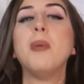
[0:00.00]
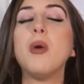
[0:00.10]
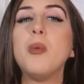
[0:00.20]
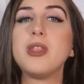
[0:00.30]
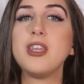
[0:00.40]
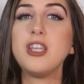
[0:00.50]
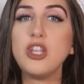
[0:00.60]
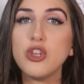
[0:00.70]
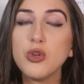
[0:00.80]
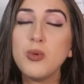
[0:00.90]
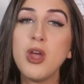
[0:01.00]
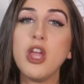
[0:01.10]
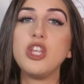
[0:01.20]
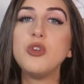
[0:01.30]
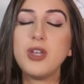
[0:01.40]
but within you,
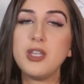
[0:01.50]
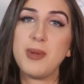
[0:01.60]
you need to